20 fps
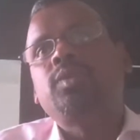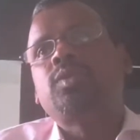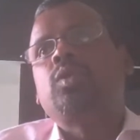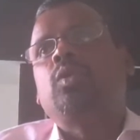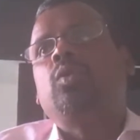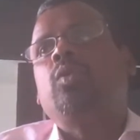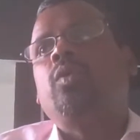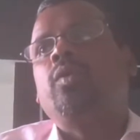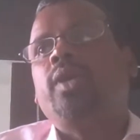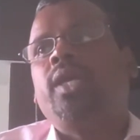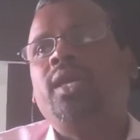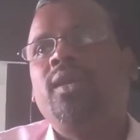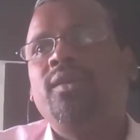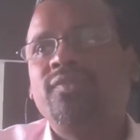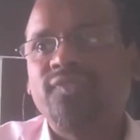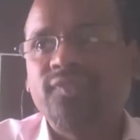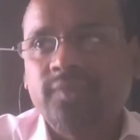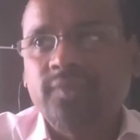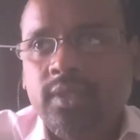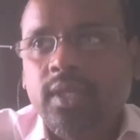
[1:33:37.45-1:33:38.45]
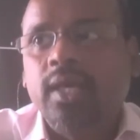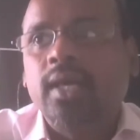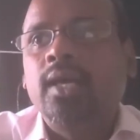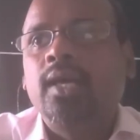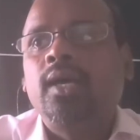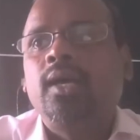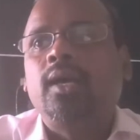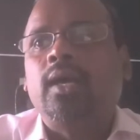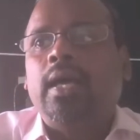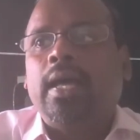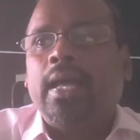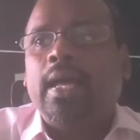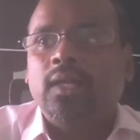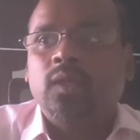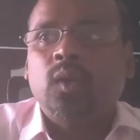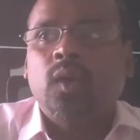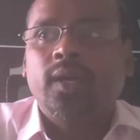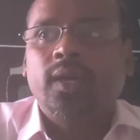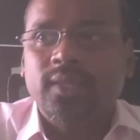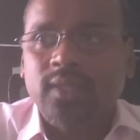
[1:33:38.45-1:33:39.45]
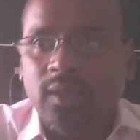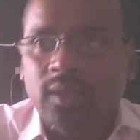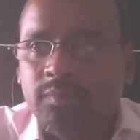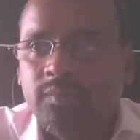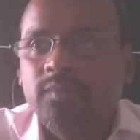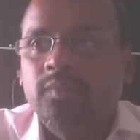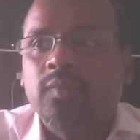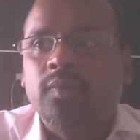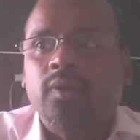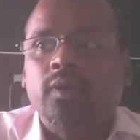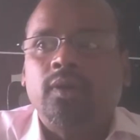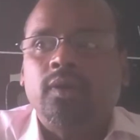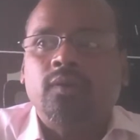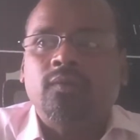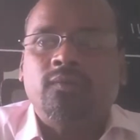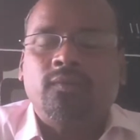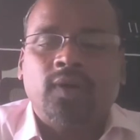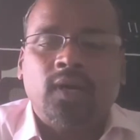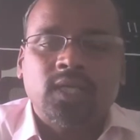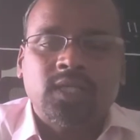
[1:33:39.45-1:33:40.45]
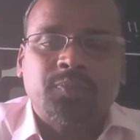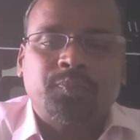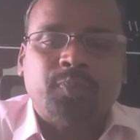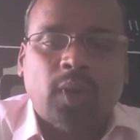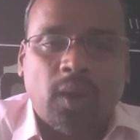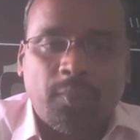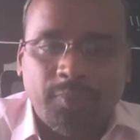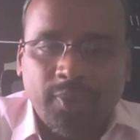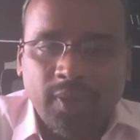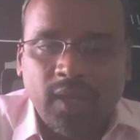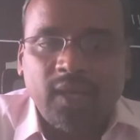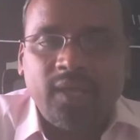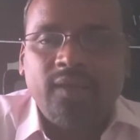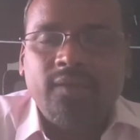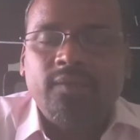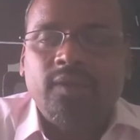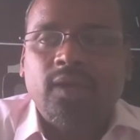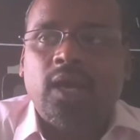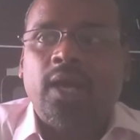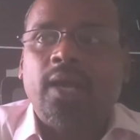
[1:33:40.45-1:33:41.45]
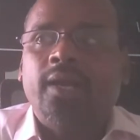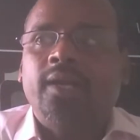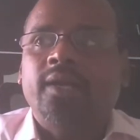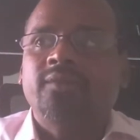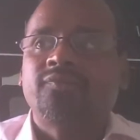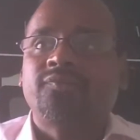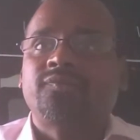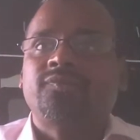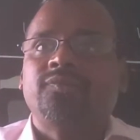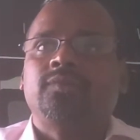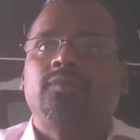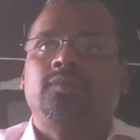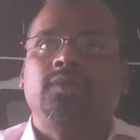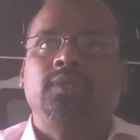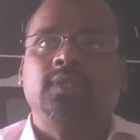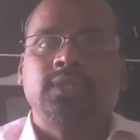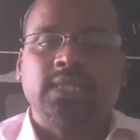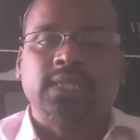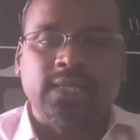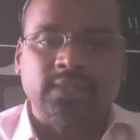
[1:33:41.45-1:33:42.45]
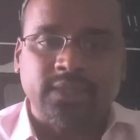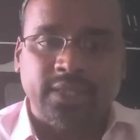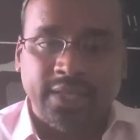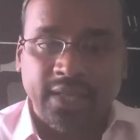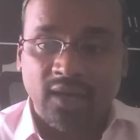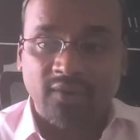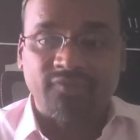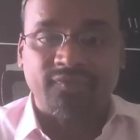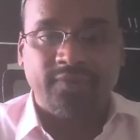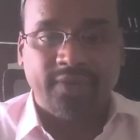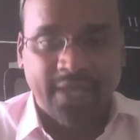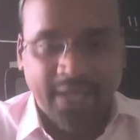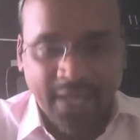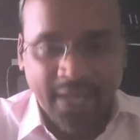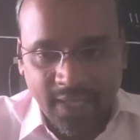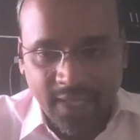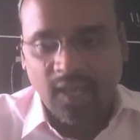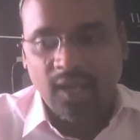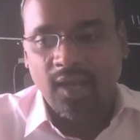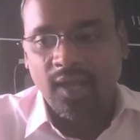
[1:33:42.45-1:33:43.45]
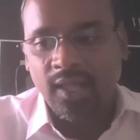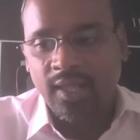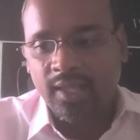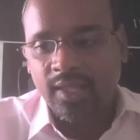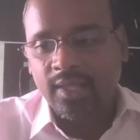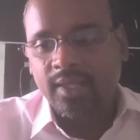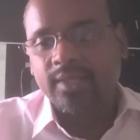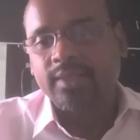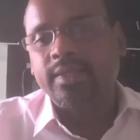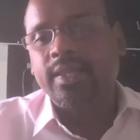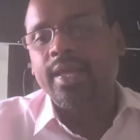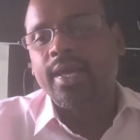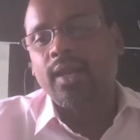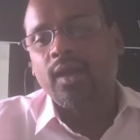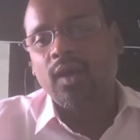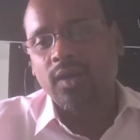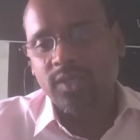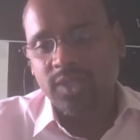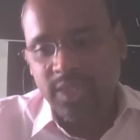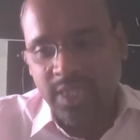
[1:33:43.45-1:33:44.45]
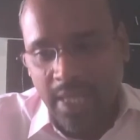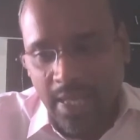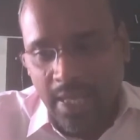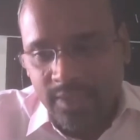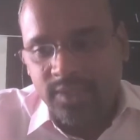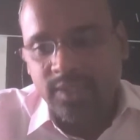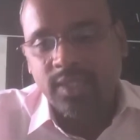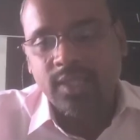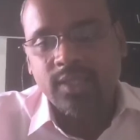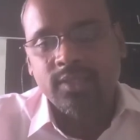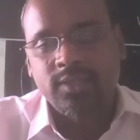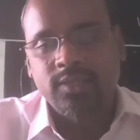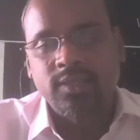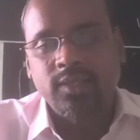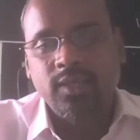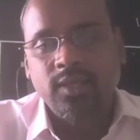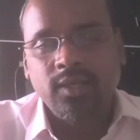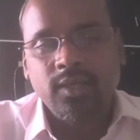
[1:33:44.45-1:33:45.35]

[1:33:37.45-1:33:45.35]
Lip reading: So if the algorithm works properly and if it has enough data, there are chances